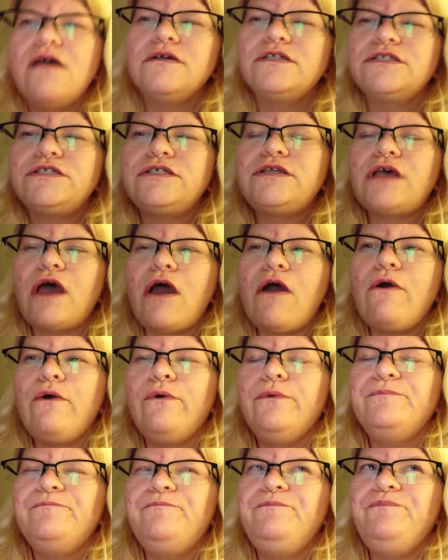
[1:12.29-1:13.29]

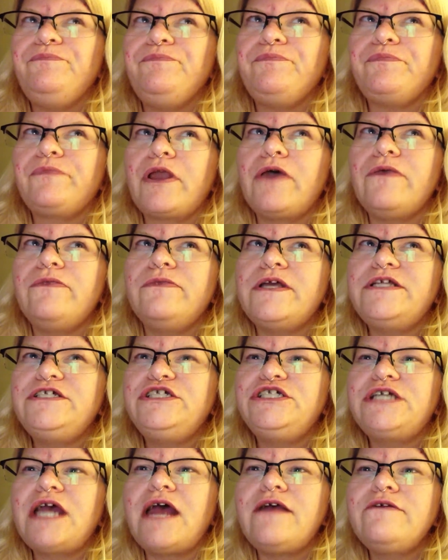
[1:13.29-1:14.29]
So they
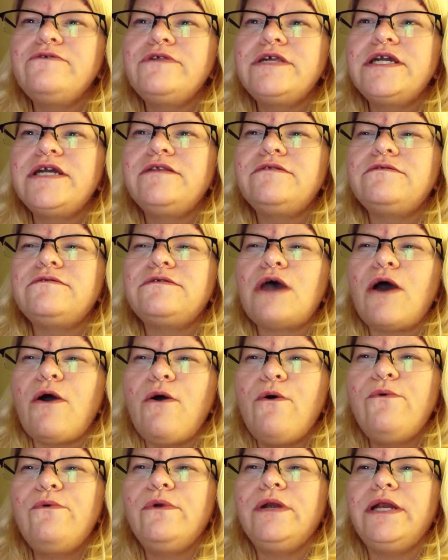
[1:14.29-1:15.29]
generally
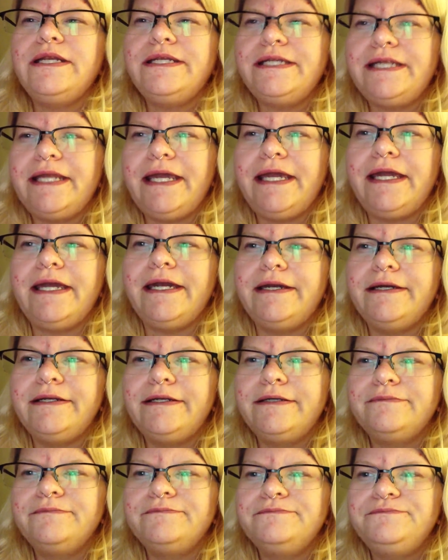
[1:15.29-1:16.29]
don't
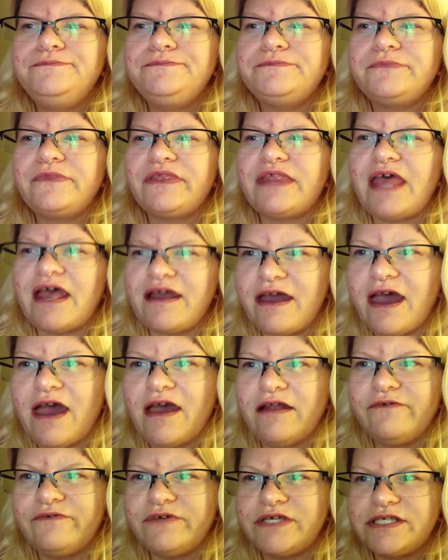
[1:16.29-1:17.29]
need that
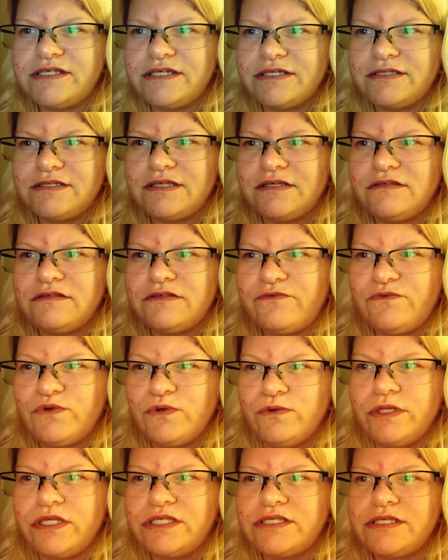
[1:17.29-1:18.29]
kind of assistance,
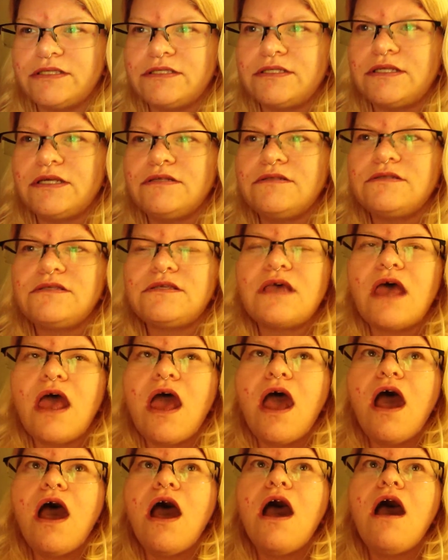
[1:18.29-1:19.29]
food assistance.
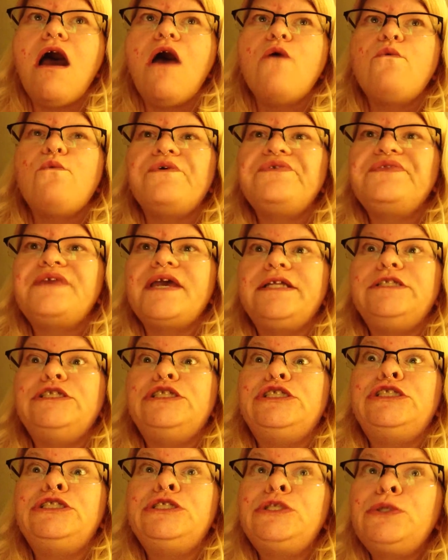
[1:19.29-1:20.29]
What they
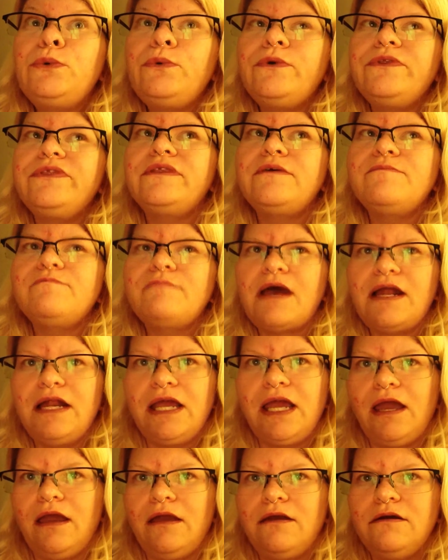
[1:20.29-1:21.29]
do with the
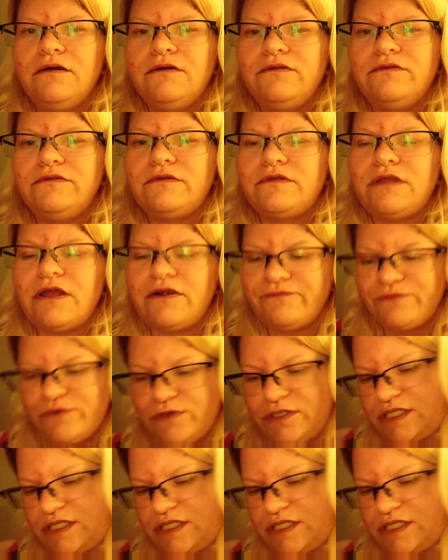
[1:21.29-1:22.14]
money, their food